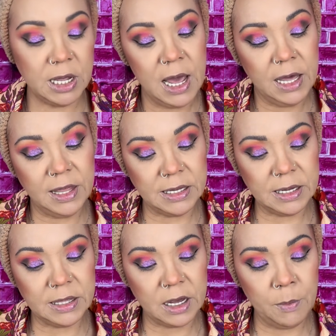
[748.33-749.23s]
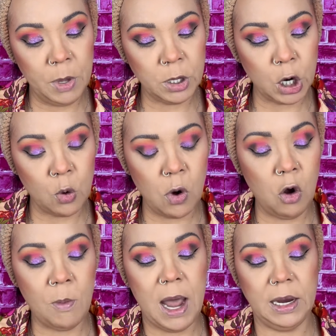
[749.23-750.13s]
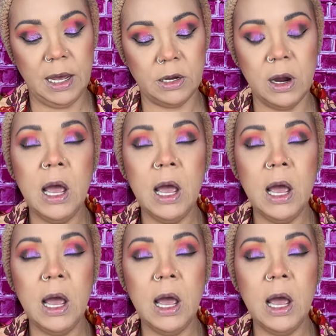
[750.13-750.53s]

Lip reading: This is the Chameleon Chrome highlighter.